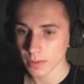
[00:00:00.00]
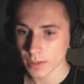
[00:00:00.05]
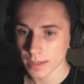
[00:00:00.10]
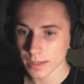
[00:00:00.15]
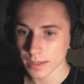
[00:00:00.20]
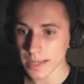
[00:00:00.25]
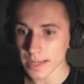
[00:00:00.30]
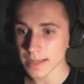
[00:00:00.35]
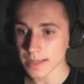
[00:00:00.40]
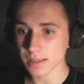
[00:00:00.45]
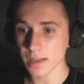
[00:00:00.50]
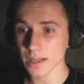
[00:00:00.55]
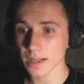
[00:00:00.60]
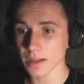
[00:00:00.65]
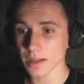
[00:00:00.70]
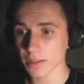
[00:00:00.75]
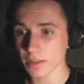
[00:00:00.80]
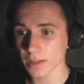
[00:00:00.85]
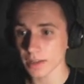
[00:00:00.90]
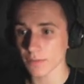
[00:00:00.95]
Unless I
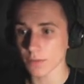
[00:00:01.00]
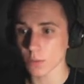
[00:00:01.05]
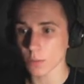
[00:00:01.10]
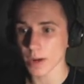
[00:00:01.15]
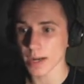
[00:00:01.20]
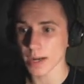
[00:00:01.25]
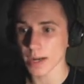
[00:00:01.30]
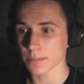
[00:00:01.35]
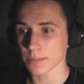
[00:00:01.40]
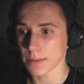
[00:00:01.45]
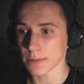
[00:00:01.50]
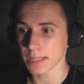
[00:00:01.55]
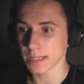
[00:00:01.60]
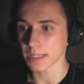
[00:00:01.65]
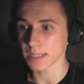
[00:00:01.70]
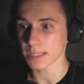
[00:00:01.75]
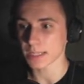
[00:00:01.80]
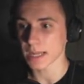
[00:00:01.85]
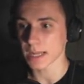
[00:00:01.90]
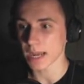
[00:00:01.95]
can think of a way to piece
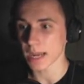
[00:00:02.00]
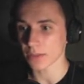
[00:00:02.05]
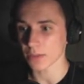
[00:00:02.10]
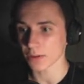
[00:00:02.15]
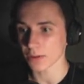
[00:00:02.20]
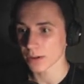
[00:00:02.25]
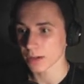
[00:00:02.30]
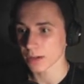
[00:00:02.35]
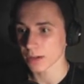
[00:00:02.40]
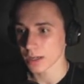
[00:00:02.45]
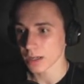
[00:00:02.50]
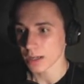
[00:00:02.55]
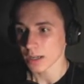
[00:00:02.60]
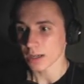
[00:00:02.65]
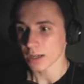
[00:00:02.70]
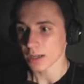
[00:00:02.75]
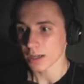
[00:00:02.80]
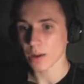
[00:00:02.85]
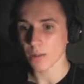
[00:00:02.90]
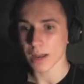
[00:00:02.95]
it together,
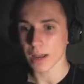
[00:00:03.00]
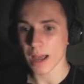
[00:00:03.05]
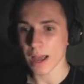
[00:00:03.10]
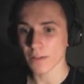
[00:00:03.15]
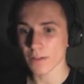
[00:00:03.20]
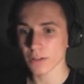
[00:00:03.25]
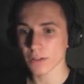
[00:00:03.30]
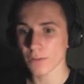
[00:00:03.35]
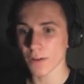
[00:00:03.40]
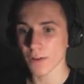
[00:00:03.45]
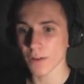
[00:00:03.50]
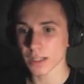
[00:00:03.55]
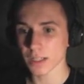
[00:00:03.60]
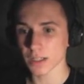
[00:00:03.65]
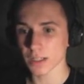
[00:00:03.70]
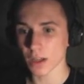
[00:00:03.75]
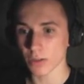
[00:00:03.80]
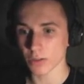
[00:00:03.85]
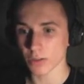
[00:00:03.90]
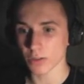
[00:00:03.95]
I will have to find
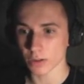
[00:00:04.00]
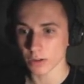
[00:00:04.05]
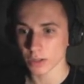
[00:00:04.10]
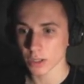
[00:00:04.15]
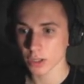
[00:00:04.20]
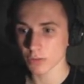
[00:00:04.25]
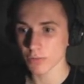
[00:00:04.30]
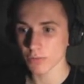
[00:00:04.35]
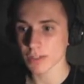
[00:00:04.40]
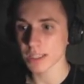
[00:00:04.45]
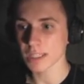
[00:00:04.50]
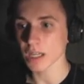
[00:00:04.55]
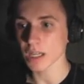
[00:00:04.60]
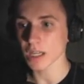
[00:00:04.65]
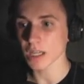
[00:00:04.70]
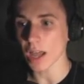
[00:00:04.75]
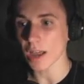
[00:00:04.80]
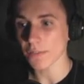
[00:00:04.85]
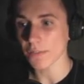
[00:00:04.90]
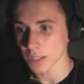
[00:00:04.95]
another. There is still
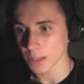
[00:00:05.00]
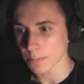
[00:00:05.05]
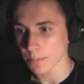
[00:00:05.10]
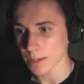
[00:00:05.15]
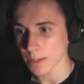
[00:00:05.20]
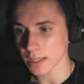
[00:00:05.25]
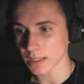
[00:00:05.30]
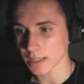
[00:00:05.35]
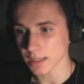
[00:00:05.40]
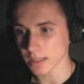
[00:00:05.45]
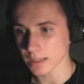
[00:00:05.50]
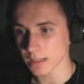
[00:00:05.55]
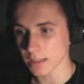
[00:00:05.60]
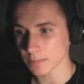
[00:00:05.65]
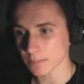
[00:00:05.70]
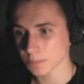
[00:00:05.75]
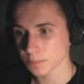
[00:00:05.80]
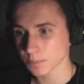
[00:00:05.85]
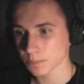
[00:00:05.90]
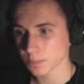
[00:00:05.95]
life in the pieces.
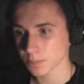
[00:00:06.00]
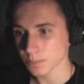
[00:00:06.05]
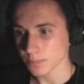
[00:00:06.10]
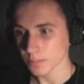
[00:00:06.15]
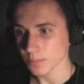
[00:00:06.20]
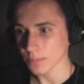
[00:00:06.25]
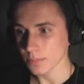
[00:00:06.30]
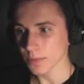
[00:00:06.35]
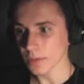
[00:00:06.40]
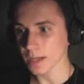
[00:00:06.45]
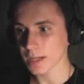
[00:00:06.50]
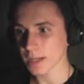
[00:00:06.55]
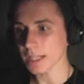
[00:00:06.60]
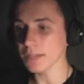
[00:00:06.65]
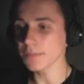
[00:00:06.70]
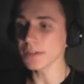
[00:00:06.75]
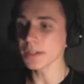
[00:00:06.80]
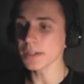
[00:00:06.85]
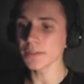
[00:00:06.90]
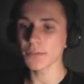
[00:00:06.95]
And
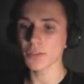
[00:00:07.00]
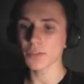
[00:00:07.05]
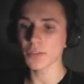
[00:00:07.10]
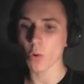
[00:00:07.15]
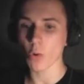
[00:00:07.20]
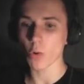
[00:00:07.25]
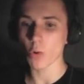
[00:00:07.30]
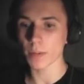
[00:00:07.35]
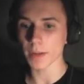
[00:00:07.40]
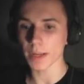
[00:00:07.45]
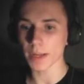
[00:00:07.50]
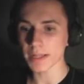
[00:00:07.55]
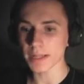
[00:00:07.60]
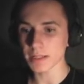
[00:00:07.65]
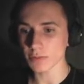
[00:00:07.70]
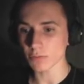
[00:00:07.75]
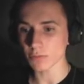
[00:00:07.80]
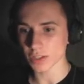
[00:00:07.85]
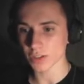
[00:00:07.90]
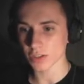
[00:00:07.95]
even if the orb
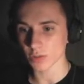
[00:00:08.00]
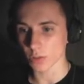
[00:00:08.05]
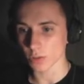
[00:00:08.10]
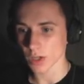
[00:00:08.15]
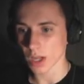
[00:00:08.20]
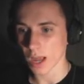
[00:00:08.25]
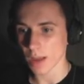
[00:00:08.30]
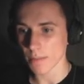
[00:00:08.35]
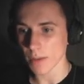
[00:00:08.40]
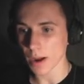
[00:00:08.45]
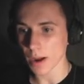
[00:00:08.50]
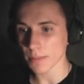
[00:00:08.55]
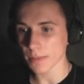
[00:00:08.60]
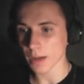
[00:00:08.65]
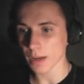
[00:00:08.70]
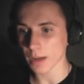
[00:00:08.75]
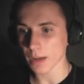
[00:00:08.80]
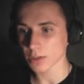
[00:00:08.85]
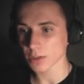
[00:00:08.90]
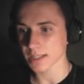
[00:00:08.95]
isn't restored, I might
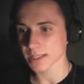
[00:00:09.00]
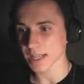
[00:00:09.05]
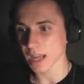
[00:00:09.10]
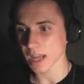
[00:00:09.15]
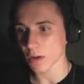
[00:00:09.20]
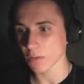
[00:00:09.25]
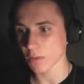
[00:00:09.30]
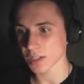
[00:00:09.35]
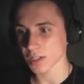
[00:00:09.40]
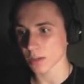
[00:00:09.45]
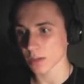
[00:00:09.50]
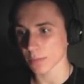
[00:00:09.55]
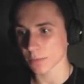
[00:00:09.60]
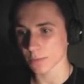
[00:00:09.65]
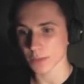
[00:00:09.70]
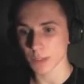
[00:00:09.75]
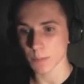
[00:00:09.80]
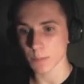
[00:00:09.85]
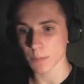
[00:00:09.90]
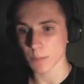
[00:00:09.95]
be able to salvage some
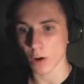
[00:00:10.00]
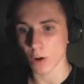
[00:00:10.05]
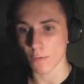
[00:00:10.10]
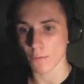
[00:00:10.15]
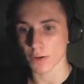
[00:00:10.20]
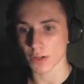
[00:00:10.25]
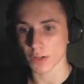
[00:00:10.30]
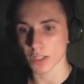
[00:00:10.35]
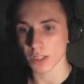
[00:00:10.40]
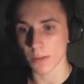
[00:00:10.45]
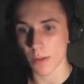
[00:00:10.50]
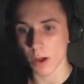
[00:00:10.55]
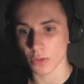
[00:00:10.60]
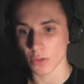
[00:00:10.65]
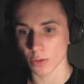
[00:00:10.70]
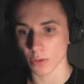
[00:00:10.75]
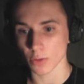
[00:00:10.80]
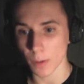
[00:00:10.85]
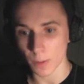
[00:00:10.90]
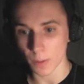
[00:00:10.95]
of its power for some
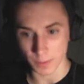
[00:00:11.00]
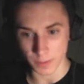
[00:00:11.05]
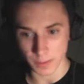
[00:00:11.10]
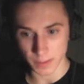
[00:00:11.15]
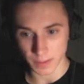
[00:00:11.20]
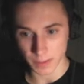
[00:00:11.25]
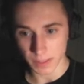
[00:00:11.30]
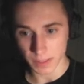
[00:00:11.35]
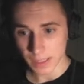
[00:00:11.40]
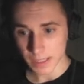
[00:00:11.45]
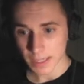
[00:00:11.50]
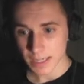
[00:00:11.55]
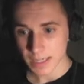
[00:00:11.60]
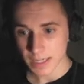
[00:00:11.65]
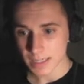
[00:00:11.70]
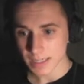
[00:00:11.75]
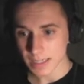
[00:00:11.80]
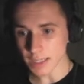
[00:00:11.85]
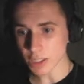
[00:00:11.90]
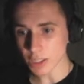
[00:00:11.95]
other purpose.
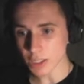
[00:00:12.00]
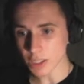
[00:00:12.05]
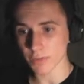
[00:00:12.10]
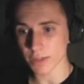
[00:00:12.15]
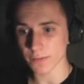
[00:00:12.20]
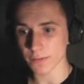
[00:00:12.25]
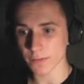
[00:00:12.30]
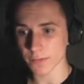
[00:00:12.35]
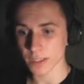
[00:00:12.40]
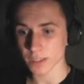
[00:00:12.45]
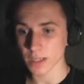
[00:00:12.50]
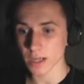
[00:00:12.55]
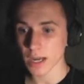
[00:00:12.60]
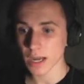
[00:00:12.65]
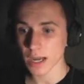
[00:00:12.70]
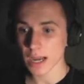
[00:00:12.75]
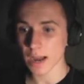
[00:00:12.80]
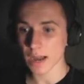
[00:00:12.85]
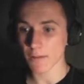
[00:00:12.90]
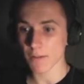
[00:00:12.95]
Centuries
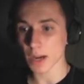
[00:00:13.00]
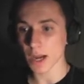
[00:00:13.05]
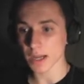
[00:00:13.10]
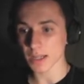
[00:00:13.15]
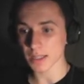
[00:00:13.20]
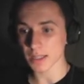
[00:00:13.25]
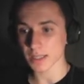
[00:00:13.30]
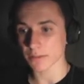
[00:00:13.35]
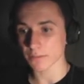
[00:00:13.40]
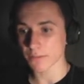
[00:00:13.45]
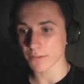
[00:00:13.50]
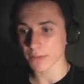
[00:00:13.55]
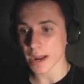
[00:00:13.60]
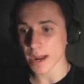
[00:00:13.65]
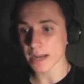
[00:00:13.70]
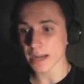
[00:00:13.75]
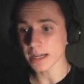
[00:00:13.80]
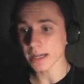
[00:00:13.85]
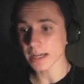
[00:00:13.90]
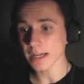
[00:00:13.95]
have passed in
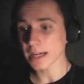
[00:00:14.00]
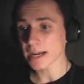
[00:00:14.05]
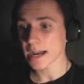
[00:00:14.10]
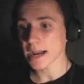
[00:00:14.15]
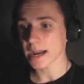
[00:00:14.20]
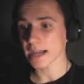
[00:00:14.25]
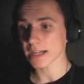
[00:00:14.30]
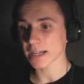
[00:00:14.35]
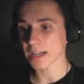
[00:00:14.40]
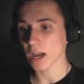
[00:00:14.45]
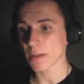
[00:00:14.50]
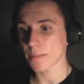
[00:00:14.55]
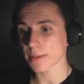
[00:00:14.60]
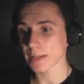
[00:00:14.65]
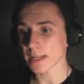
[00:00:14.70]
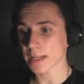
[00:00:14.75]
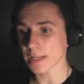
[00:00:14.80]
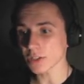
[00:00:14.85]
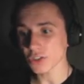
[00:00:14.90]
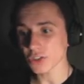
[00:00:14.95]
vain, and I
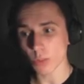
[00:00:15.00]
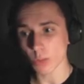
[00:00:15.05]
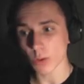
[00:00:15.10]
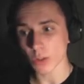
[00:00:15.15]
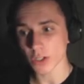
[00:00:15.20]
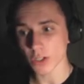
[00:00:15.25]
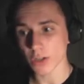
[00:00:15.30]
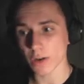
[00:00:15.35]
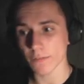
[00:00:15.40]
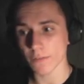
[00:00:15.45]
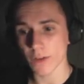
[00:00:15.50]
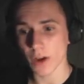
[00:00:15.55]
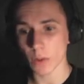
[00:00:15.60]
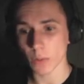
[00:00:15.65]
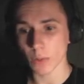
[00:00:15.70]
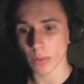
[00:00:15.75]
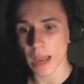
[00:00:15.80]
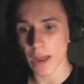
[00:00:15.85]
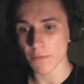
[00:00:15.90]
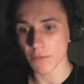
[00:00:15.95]
begin to wonder if I
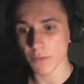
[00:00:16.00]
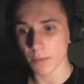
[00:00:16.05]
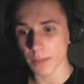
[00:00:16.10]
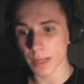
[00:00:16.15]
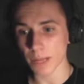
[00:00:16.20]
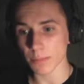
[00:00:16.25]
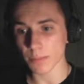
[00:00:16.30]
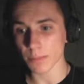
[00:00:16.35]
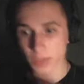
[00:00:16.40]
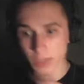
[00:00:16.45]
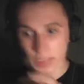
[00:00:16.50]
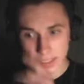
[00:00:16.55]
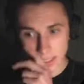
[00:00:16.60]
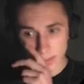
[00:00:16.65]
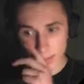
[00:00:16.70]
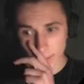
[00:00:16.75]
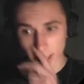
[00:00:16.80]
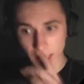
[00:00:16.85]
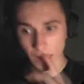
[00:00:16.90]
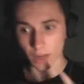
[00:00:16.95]
will ever be able to
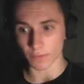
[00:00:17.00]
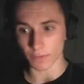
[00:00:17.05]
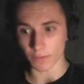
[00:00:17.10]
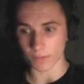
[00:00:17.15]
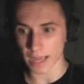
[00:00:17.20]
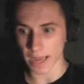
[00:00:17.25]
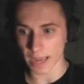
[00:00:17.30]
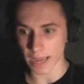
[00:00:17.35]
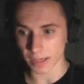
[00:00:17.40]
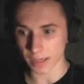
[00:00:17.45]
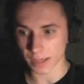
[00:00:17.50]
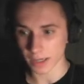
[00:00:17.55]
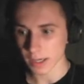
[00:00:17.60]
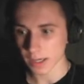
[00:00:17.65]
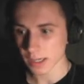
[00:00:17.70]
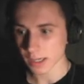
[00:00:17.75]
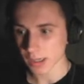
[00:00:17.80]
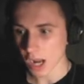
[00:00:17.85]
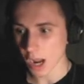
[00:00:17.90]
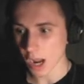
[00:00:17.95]
see my love again.
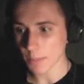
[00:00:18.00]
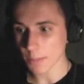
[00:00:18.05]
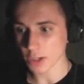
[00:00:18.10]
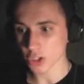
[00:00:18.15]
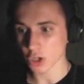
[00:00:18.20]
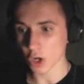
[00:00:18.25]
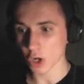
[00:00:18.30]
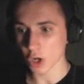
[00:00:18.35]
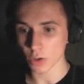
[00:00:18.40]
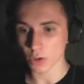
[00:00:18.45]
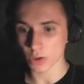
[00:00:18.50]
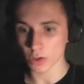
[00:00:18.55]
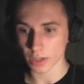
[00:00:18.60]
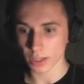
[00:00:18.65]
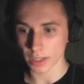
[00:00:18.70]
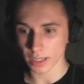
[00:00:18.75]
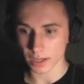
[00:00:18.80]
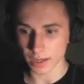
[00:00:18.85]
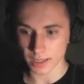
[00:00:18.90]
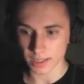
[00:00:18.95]
How much longer
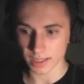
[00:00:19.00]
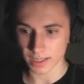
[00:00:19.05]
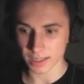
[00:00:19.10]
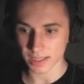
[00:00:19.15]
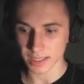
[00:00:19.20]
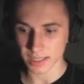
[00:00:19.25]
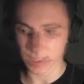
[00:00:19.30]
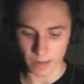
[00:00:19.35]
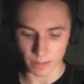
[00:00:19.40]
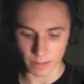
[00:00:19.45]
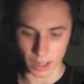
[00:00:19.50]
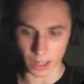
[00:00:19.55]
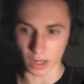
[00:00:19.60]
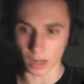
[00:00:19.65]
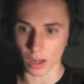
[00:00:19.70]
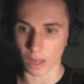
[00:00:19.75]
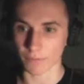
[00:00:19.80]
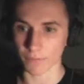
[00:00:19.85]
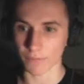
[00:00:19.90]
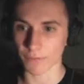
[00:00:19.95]
can I sustain my
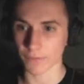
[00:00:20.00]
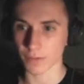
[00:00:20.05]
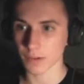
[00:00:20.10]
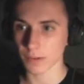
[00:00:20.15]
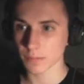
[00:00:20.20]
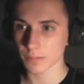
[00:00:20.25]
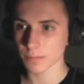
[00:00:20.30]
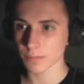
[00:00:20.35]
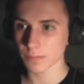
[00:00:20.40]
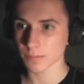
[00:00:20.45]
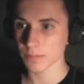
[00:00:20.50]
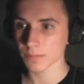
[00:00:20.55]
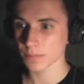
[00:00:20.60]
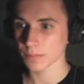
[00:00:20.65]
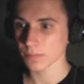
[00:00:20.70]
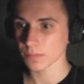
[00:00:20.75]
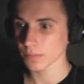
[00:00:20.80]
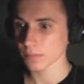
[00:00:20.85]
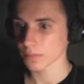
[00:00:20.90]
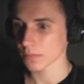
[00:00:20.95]
life?
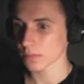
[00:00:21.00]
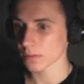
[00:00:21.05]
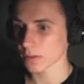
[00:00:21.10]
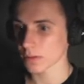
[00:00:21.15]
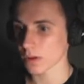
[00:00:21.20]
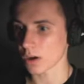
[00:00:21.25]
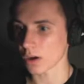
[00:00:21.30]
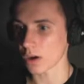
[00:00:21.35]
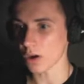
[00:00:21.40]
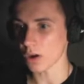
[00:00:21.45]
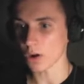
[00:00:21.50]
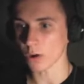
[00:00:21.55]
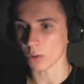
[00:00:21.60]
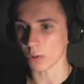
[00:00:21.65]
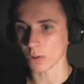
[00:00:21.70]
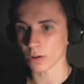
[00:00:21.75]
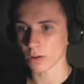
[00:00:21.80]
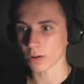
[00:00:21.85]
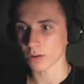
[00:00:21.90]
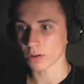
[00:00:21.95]

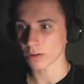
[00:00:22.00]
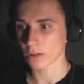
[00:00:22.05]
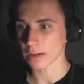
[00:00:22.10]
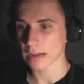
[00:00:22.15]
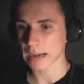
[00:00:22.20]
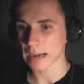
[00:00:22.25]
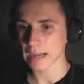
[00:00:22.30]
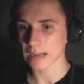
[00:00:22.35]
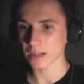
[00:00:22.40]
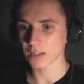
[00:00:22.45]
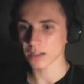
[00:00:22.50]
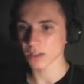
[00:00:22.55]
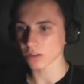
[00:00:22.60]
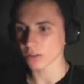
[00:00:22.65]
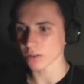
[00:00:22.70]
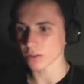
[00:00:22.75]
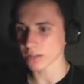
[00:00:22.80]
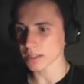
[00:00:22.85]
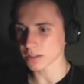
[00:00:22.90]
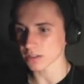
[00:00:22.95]
Oh,
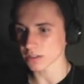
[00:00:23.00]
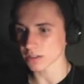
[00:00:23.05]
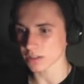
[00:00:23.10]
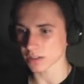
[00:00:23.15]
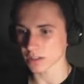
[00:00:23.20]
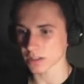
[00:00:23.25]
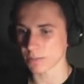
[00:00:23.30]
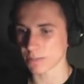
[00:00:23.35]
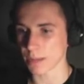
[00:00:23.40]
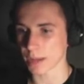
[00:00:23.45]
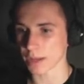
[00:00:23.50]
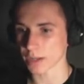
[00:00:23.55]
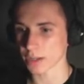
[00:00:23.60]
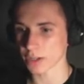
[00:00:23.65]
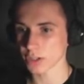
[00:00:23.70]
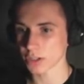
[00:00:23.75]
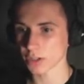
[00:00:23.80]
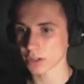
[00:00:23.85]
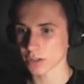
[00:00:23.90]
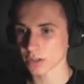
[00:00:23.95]
Alexander isn't such a
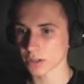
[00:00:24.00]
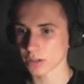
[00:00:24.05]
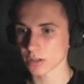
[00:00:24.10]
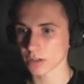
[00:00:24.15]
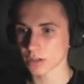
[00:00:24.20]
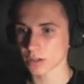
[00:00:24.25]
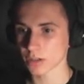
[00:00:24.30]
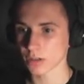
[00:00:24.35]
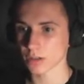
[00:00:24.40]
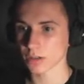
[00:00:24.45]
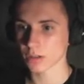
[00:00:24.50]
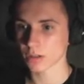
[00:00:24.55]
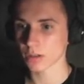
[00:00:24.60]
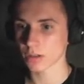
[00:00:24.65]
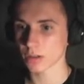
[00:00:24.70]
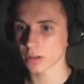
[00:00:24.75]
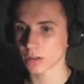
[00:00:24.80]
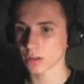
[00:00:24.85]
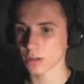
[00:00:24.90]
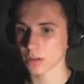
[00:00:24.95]
bitch.
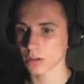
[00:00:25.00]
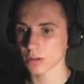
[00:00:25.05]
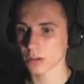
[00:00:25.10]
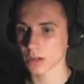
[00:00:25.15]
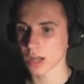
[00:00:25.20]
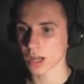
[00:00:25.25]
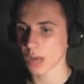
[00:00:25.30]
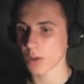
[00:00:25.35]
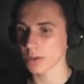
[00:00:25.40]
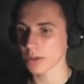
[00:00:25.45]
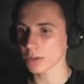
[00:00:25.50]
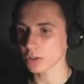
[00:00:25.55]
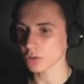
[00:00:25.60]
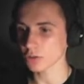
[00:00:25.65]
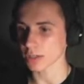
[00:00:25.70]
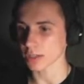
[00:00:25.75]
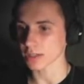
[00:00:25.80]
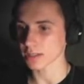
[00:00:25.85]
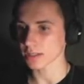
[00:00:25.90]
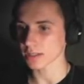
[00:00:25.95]
How
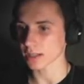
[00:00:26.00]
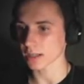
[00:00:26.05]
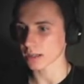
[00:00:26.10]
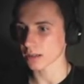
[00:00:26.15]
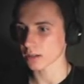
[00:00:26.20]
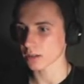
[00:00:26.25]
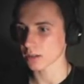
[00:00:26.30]
interesting.